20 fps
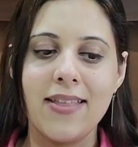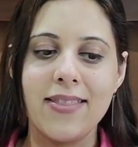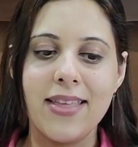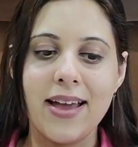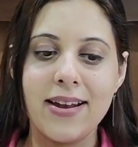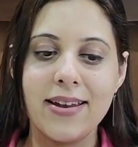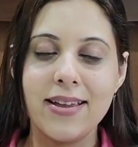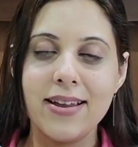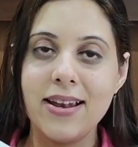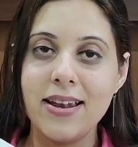
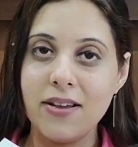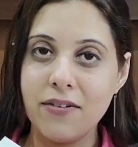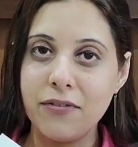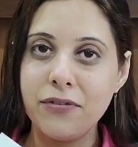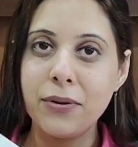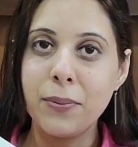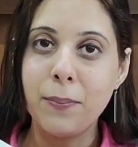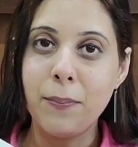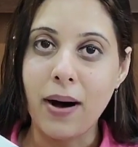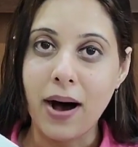that he
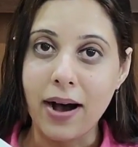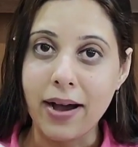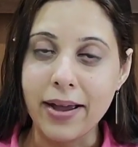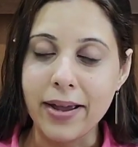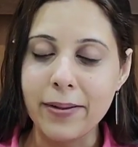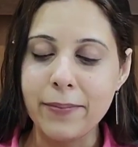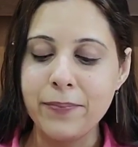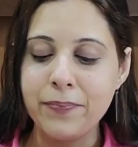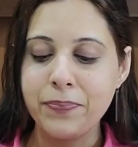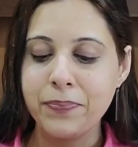lived
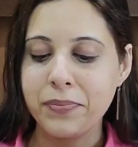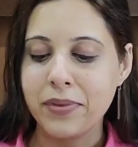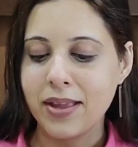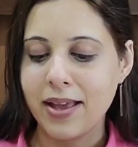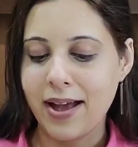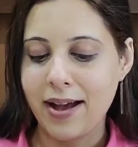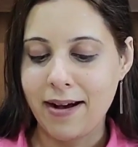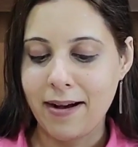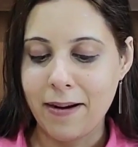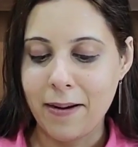by.
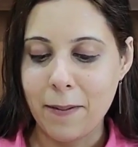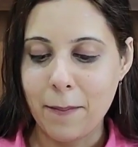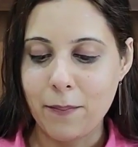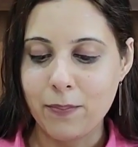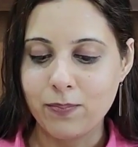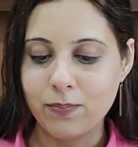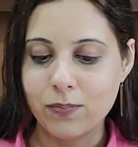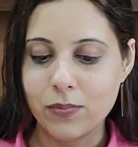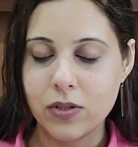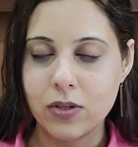
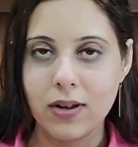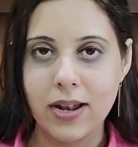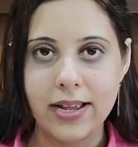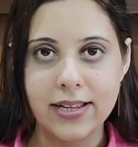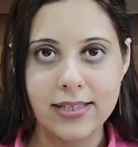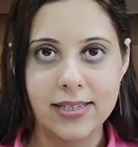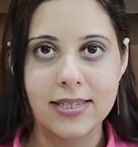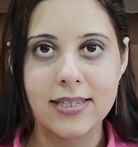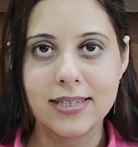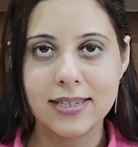So
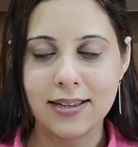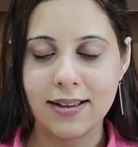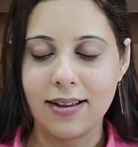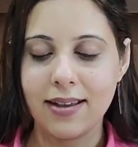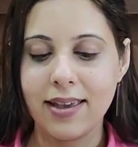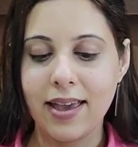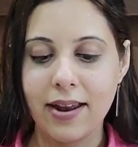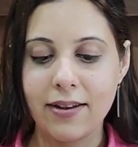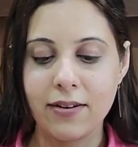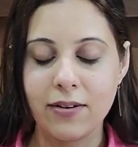let's
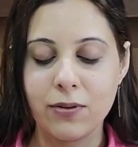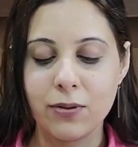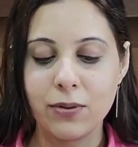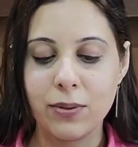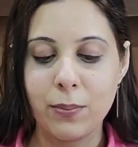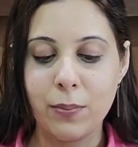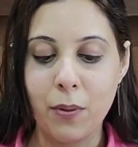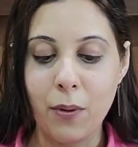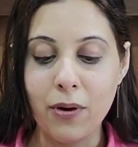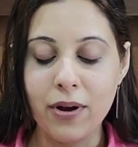get into
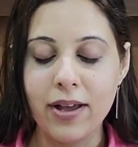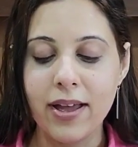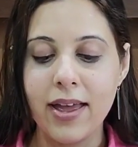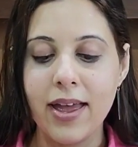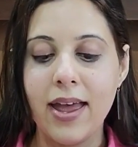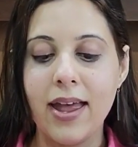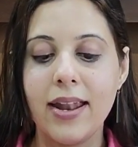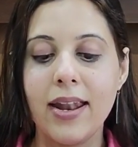the book.